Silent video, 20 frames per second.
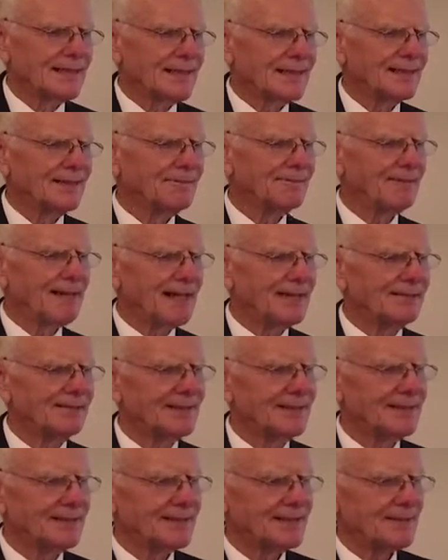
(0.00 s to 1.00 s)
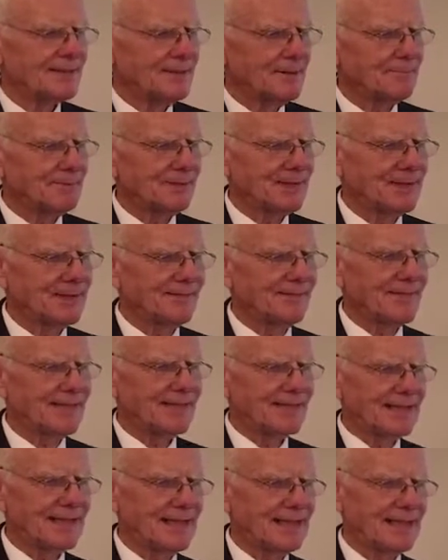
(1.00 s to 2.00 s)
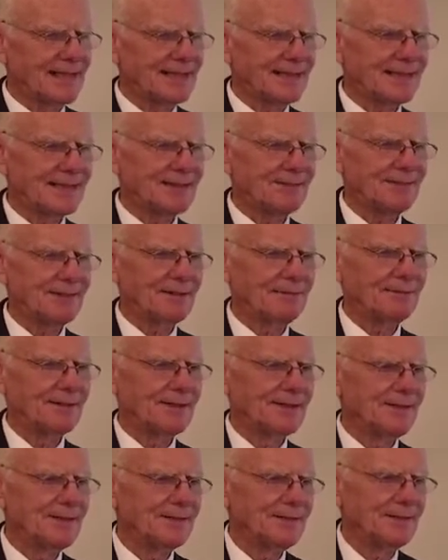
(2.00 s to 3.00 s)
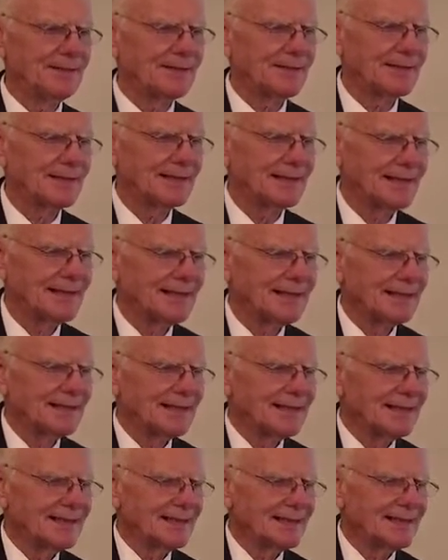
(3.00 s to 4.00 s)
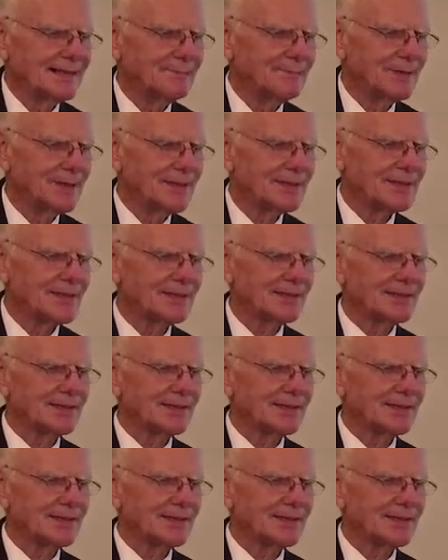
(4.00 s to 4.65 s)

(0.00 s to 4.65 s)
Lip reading: The following description of the scene is from the New York Commercial